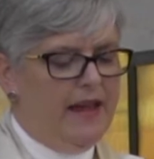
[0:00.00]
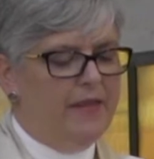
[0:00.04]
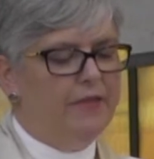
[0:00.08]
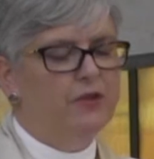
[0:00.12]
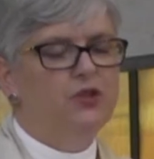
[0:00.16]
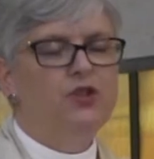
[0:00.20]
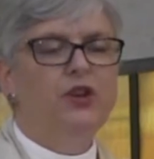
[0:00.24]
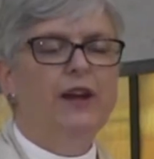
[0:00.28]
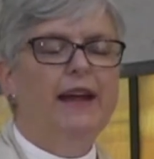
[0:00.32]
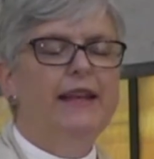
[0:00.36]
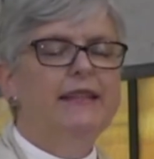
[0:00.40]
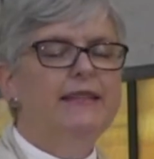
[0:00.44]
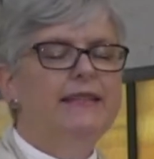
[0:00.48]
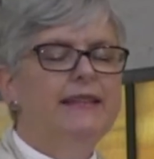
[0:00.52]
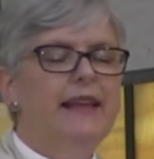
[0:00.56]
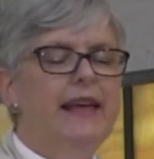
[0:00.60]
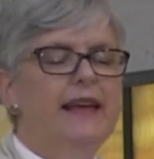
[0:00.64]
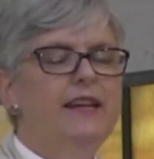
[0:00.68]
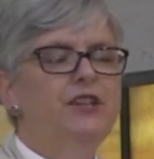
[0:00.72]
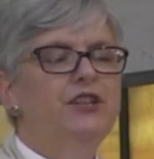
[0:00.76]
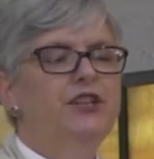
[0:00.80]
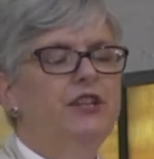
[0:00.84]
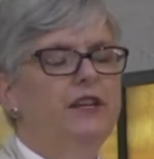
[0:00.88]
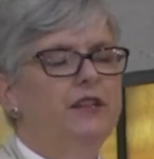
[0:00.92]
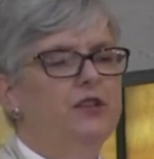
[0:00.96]
Now, the
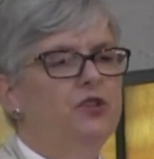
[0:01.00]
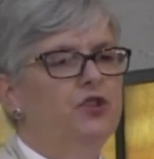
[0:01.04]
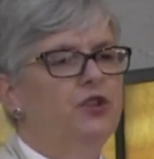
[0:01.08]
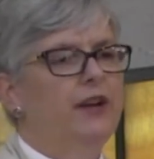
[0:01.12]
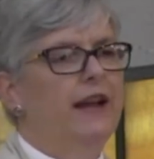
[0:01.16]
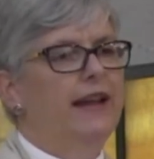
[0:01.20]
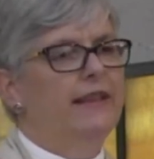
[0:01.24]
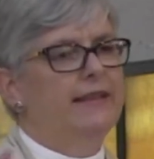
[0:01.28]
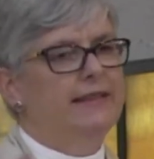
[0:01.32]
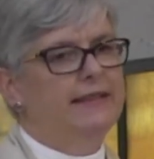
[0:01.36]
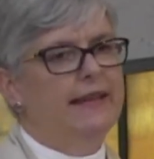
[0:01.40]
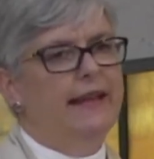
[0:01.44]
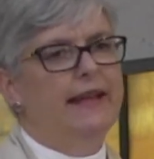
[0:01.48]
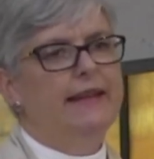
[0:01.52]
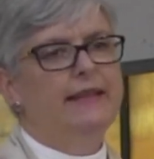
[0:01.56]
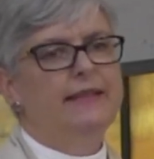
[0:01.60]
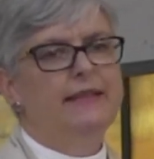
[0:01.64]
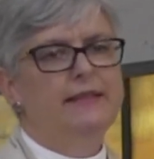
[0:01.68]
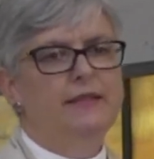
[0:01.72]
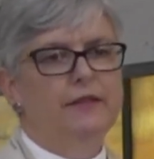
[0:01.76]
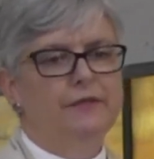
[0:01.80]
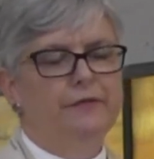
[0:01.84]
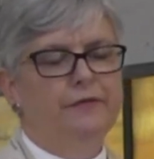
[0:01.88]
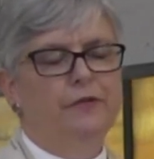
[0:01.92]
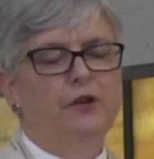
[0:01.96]
translation
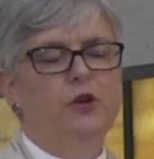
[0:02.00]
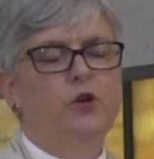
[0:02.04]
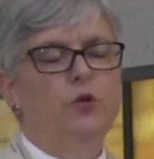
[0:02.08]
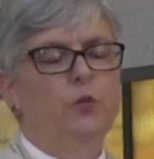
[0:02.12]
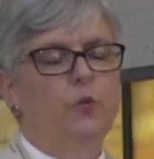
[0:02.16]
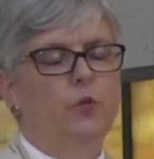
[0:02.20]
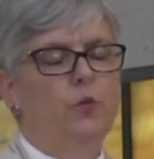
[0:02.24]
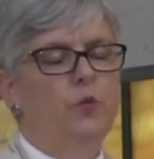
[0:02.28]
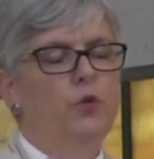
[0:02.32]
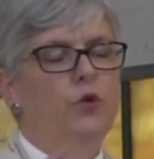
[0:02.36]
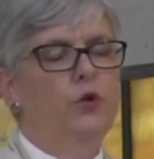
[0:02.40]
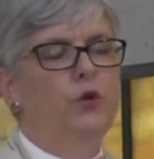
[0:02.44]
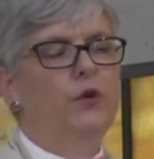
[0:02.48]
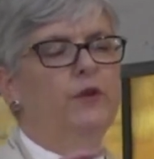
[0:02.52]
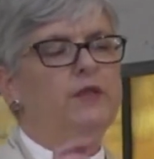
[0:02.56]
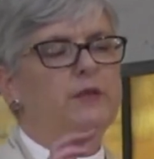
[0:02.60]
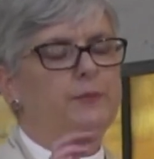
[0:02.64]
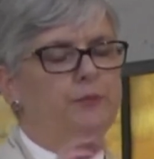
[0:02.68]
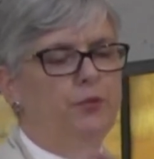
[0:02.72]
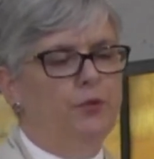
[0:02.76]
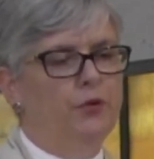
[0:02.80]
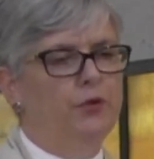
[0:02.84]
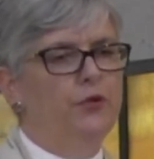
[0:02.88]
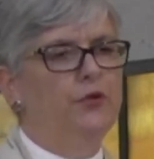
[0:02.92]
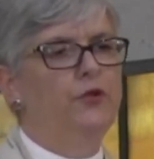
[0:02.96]
translates different words,
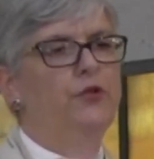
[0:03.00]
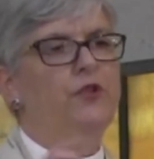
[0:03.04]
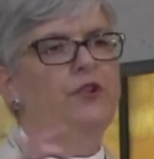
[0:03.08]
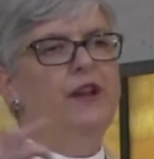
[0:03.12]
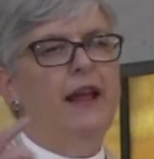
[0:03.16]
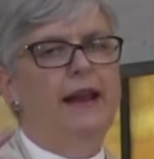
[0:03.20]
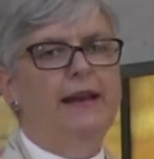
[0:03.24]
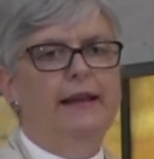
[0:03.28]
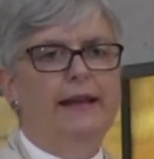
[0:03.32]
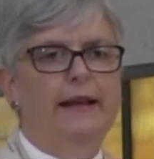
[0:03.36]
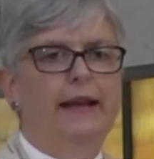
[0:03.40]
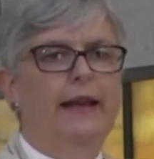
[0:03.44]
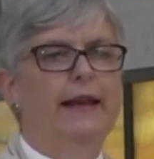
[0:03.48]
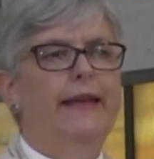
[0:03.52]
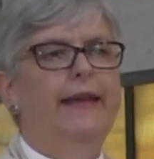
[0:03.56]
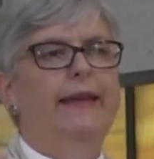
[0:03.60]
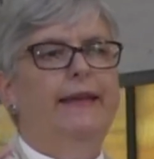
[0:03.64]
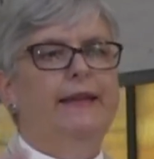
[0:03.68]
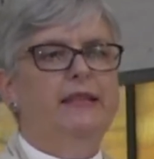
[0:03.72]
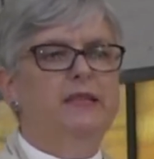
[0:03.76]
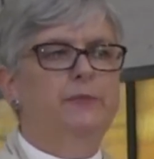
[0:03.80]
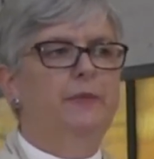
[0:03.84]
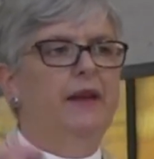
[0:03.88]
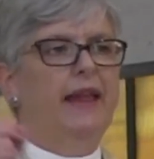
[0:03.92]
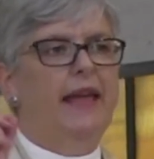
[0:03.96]
prune and
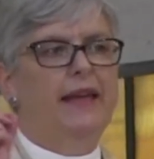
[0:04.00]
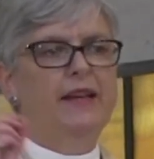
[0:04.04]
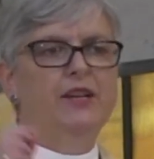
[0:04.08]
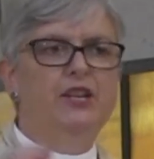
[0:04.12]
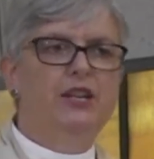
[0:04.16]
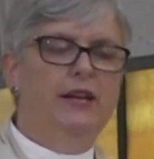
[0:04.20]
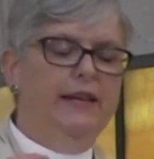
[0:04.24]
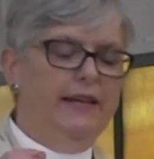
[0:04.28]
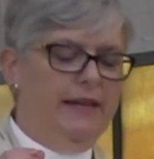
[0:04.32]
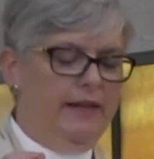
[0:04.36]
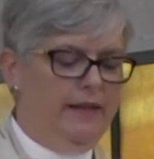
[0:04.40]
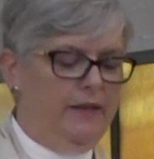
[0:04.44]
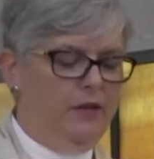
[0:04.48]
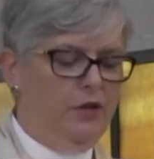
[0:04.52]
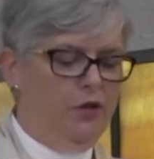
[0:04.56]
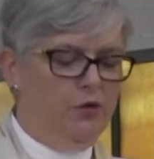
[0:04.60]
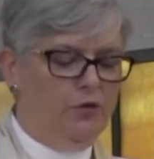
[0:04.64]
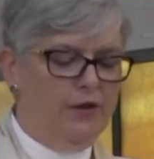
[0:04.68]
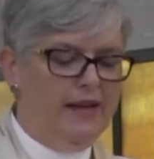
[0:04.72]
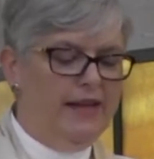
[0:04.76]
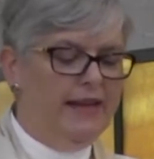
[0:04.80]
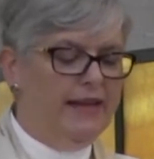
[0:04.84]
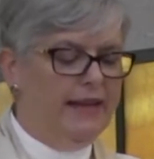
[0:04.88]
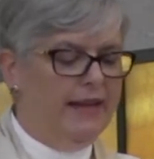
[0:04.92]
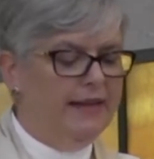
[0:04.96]
cleanse, but actually in the
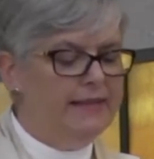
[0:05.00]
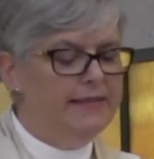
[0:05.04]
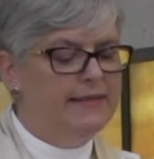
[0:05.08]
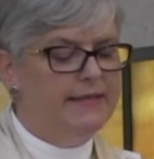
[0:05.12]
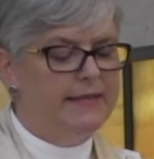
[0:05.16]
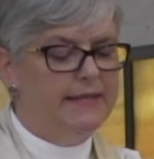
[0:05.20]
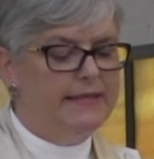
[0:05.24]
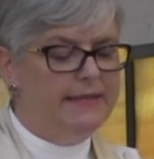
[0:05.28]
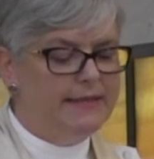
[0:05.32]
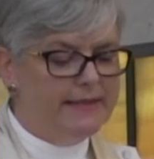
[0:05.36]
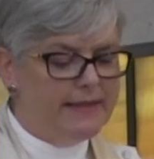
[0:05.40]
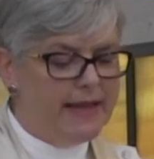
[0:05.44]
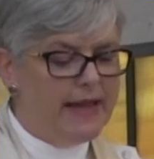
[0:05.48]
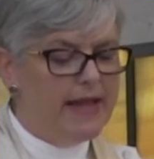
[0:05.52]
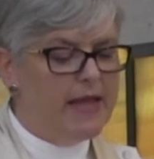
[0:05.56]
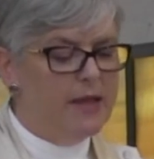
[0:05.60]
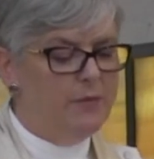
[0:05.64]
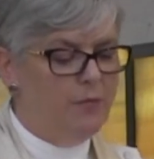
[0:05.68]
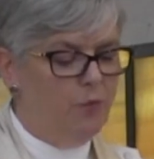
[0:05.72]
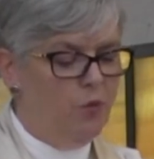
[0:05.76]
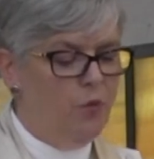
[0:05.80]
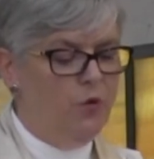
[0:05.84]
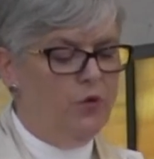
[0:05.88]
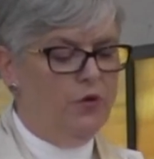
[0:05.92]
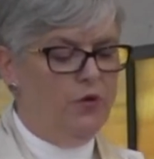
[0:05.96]
Greek it's the
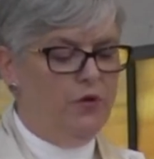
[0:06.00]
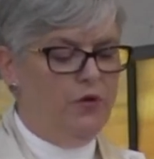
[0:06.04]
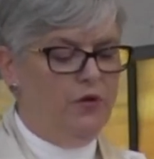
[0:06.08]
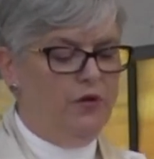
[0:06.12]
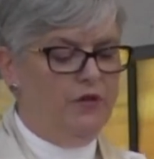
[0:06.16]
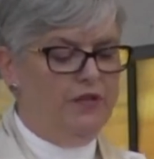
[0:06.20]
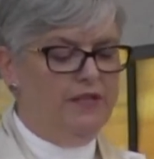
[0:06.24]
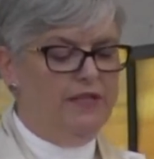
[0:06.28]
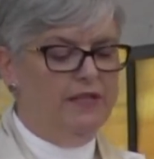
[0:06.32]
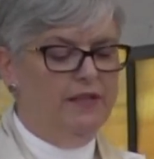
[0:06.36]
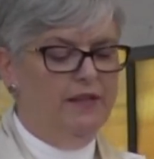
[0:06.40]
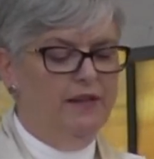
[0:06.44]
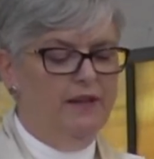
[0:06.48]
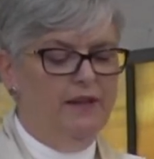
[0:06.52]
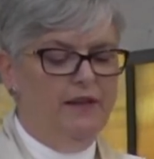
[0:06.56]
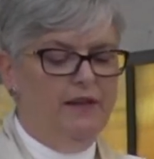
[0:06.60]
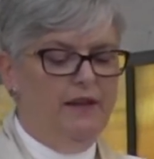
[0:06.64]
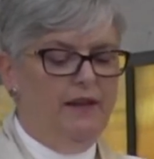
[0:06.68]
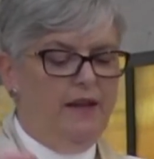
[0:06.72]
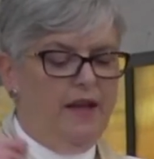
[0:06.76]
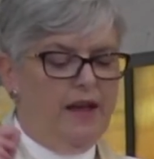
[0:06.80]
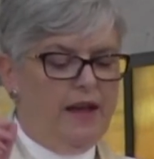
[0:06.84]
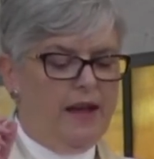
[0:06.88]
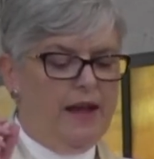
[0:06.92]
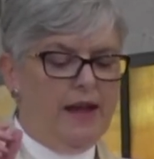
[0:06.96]
same word,
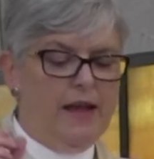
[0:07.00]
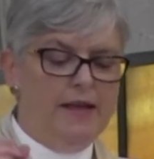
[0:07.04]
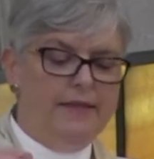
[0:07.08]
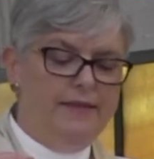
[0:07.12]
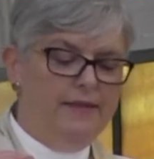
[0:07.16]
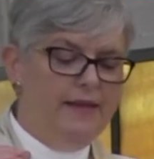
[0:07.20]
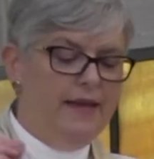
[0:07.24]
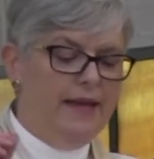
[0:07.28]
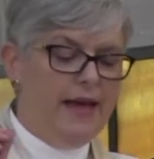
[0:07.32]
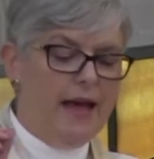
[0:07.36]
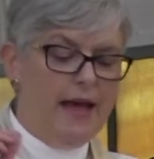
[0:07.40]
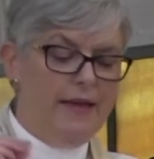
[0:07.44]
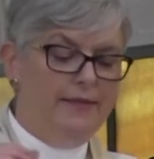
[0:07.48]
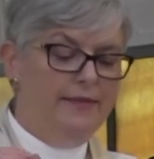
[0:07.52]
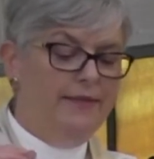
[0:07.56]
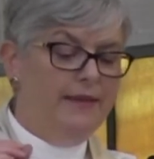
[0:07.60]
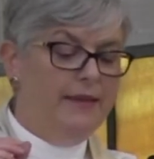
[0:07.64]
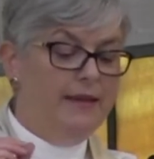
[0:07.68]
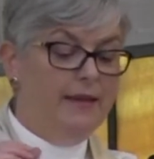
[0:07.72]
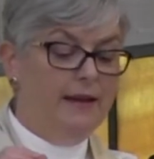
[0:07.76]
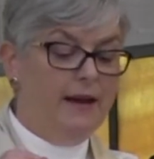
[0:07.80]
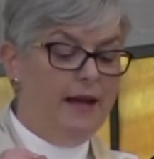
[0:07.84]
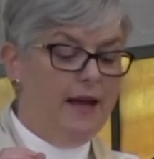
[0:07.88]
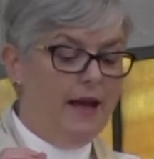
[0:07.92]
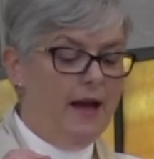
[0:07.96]

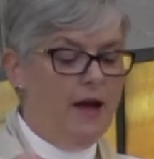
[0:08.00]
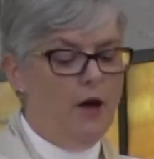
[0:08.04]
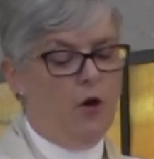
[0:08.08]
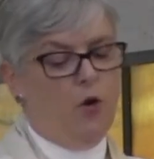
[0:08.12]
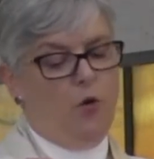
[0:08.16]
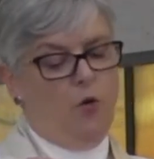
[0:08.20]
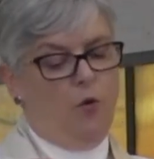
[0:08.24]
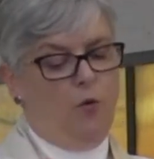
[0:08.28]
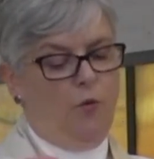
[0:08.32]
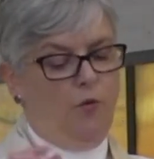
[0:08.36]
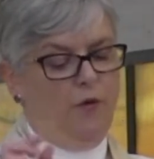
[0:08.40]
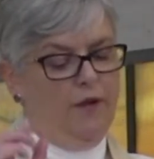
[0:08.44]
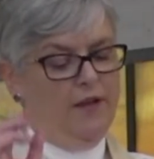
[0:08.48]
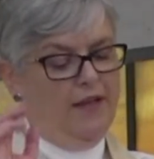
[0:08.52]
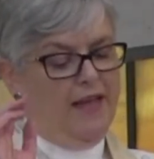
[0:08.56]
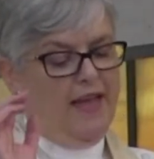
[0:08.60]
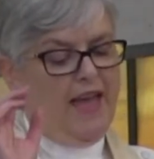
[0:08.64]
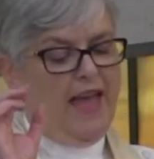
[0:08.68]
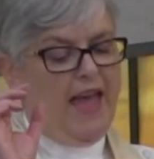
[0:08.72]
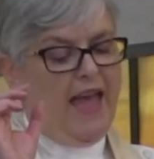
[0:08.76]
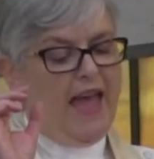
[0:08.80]
kathirao.